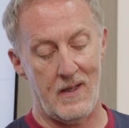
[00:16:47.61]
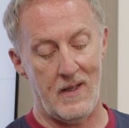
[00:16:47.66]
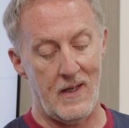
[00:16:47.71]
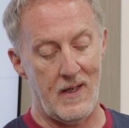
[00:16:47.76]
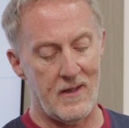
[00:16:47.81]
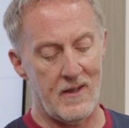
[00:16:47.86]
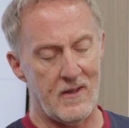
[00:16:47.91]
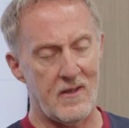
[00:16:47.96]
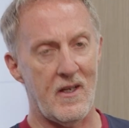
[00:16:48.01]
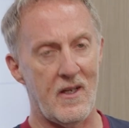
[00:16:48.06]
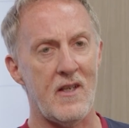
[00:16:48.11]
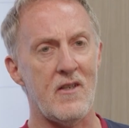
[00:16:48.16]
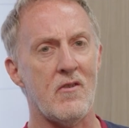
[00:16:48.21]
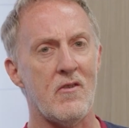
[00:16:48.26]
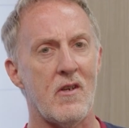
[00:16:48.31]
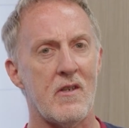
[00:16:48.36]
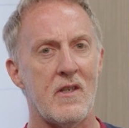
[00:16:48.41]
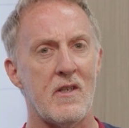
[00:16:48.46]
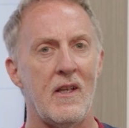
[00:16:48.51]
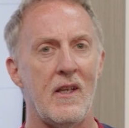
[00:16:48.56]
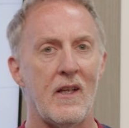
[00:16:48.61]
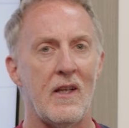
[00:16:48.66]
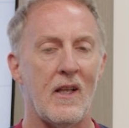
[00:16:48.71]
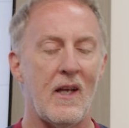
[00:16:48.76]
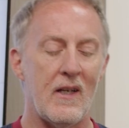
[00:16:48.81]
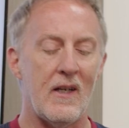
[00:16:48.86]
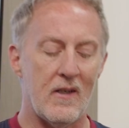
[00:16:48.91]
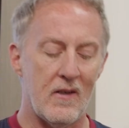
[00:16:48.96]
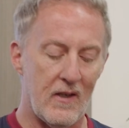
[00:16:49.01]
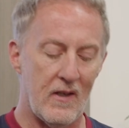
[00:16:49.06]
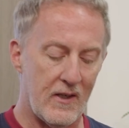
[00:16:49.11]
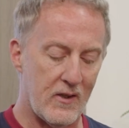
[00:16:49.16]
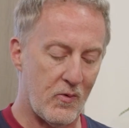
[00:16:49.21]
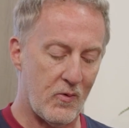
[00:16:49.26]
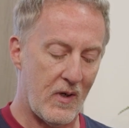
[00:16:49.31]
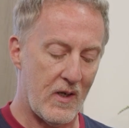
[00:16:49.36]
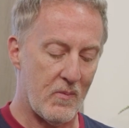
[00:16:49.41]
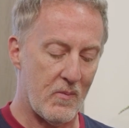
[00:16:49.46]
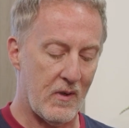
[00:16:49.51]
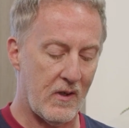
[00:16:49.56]
Yeah, there's an interesting little angle this
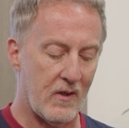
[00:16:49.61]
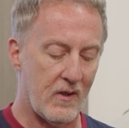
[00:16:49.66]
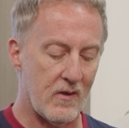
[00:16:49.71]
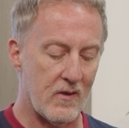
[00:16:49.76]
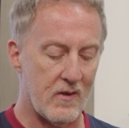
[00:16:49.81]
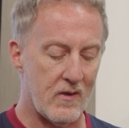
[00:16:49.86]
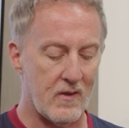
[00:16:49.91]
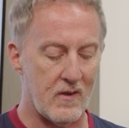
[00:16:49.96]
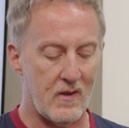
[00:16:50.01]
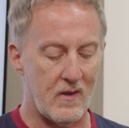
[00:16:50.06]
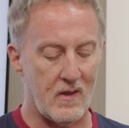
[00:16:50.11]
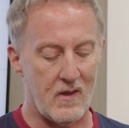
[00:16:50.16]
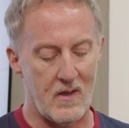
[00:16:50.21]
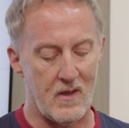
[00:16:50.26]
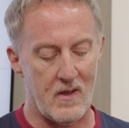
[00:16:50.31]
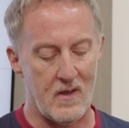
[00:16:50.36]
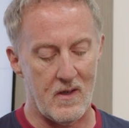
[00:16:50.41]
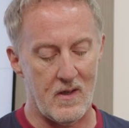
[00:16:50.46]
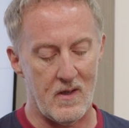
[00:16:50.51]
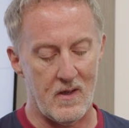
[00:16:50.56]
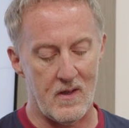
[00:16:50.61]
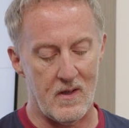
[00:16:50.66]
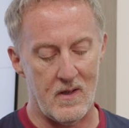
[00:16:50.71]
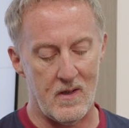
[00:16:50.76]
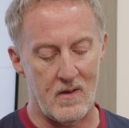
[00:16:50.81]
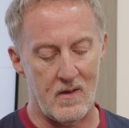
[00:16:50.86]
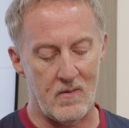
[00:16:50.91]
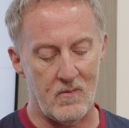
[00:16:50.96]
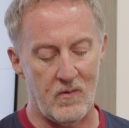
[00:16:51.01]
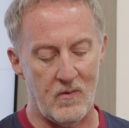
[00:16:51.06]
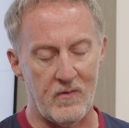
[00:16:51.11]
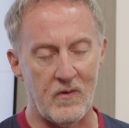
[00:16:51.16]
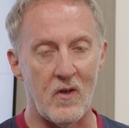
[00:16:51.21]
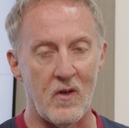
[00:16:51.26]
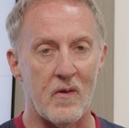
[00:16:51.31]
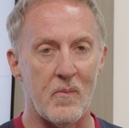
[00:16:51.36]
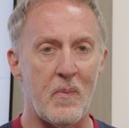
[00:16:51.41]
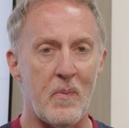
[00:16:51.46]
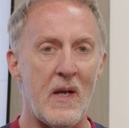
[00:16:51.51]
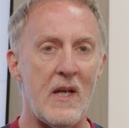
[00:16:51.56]
week, because we've
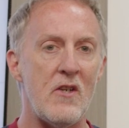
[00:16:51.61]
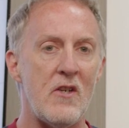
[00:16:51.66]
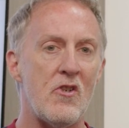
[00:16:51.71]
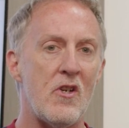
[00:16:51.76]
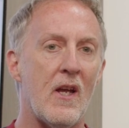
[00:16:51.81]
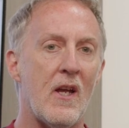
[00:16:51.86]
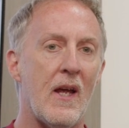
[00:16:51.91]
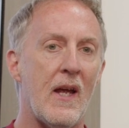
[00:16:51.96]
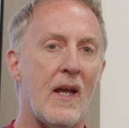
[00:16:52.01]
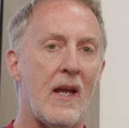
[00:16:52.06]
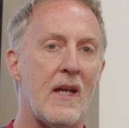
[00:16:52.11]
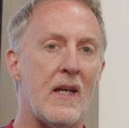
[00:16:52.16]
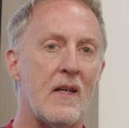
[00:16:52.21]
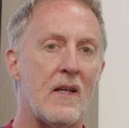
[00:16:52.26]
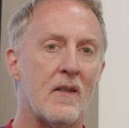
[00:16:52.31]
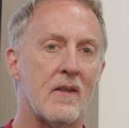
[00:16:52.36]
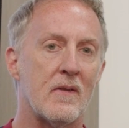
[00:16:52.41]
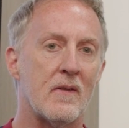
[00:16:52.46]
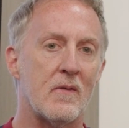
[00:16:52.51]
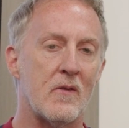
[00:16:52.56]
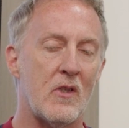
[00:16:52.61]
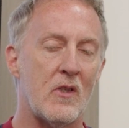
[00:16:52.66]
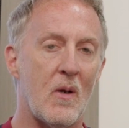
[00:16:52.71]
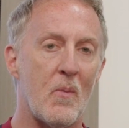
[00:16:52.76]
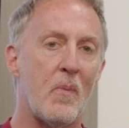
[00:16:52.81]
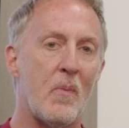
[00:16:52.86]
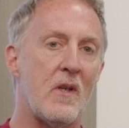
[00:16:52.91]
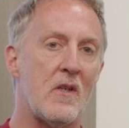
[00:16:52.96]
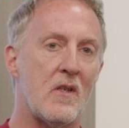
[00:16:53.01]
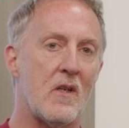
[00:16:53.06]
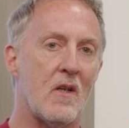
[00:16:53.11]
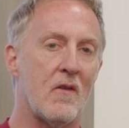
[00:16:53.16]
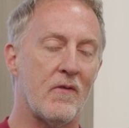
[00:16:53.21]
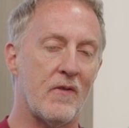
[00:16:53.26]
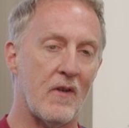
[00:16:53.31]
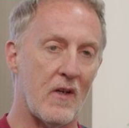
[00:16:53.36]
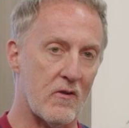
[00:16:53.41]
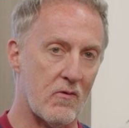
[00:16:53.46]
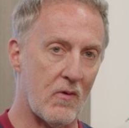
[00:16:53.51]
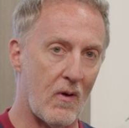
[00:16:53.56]
got PGA Championship
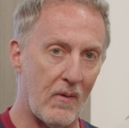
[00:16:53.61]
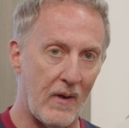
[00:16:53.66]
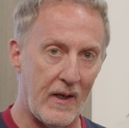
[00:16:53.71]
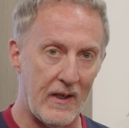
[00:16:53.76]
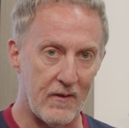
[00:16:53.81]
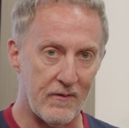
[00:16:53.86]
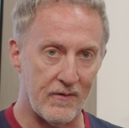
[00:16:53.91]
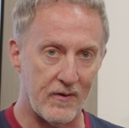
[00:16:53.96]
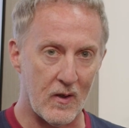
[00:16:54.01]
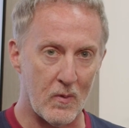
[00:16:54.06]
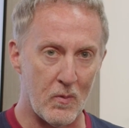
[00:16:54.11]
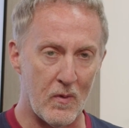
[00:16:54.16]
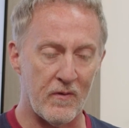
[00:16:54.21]
first round leader form.